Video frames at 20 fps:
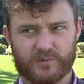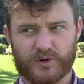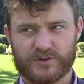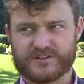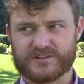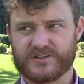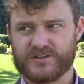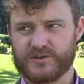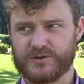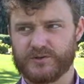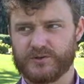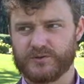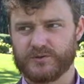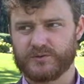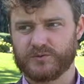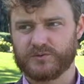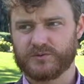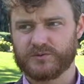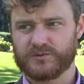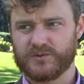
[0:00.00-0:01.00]
person
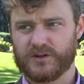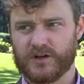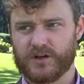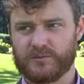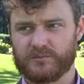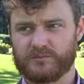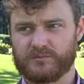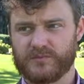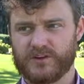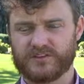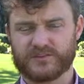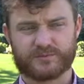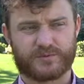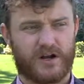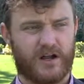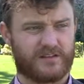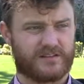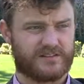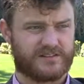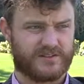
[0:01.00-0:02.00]
who is a
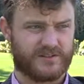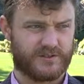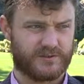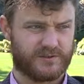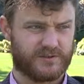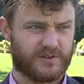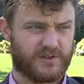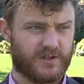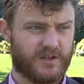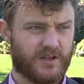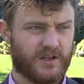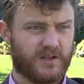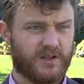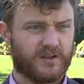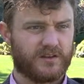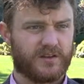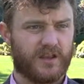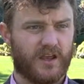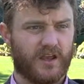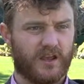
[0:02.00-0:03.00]
prostitute.
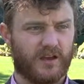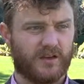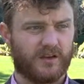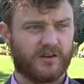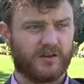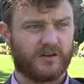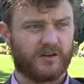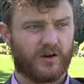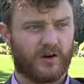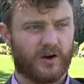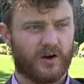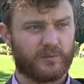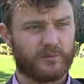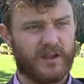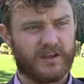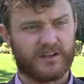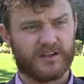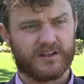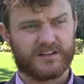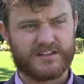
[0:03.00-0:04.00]
They are
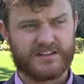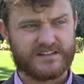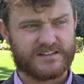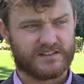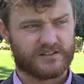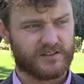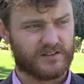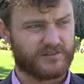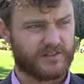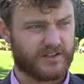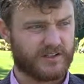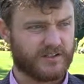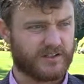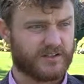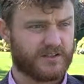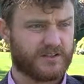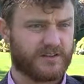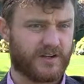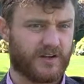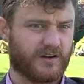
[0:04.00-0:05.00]
making a decent
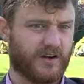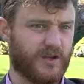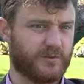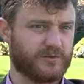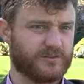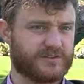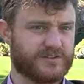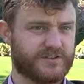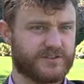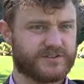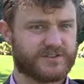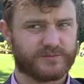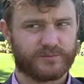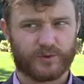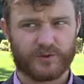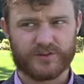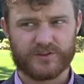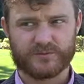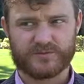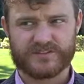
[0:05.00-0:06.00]
living, they're able to
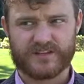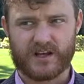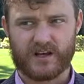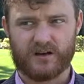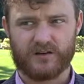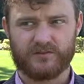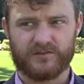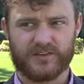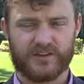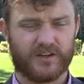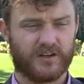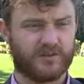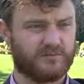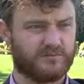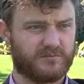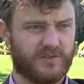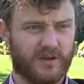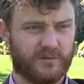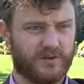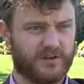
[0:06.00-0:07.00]
support themselves
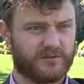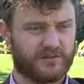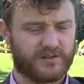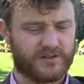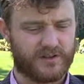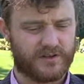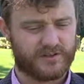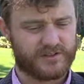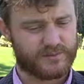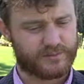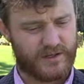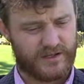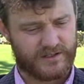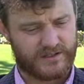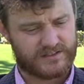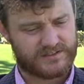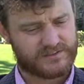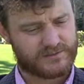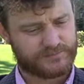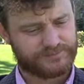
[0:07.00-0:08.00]
and maybe even their
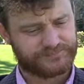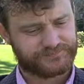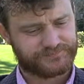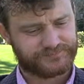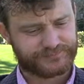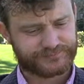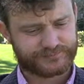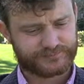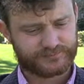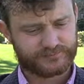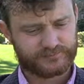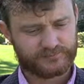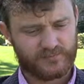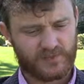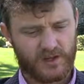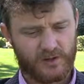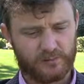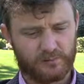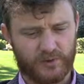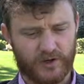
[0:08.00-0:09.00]
dependents.
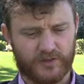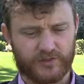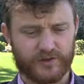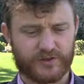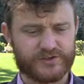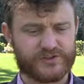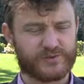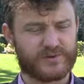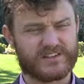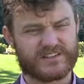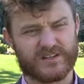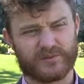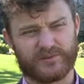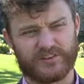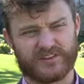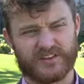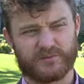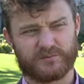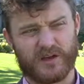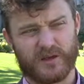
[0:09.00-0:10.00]
But they're doing
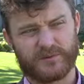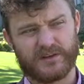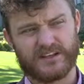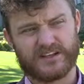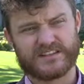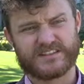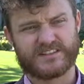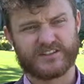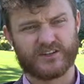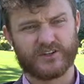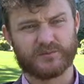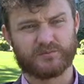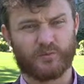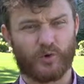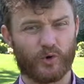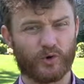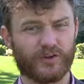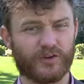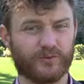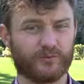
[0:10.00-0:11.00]
something that might be considered
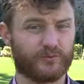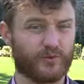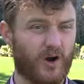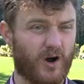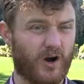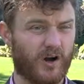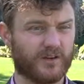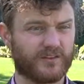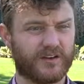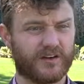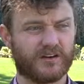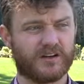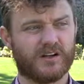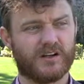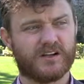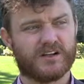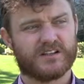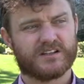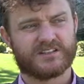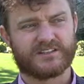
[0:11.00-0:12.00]
morally wrong. They're
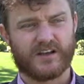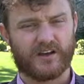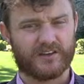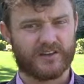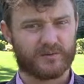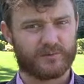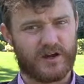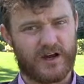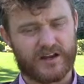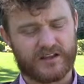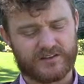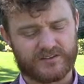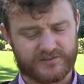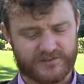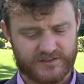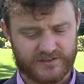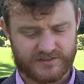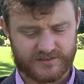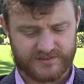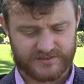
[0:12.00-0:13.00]
selling their bodies
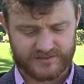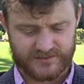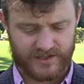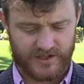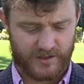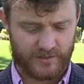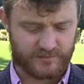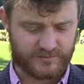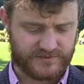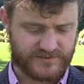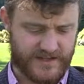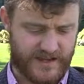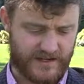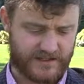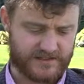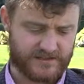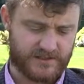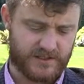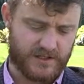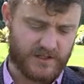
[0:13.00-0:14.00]
for,
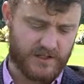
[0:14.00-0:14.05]
sex.